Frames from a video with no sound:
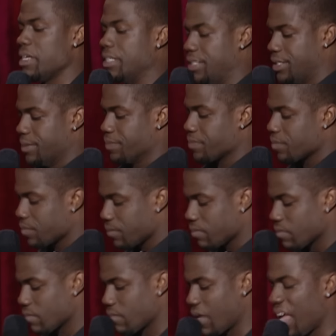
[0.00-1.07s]
is,
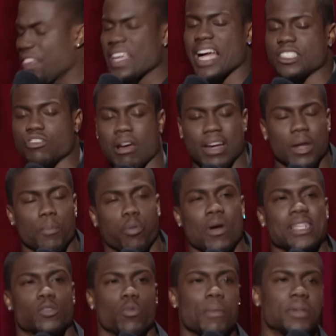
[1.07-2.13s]
I think I try to
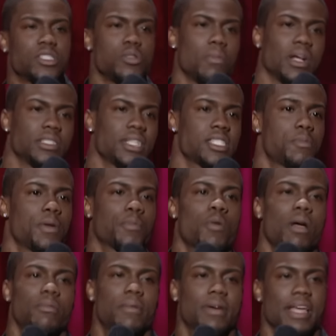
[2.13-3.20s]
impress women too much. That's a big
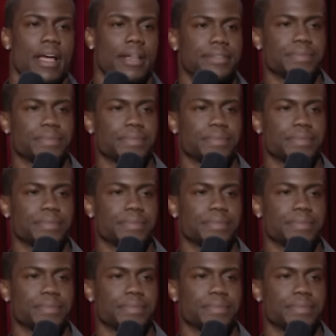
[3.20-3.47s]
problem I got.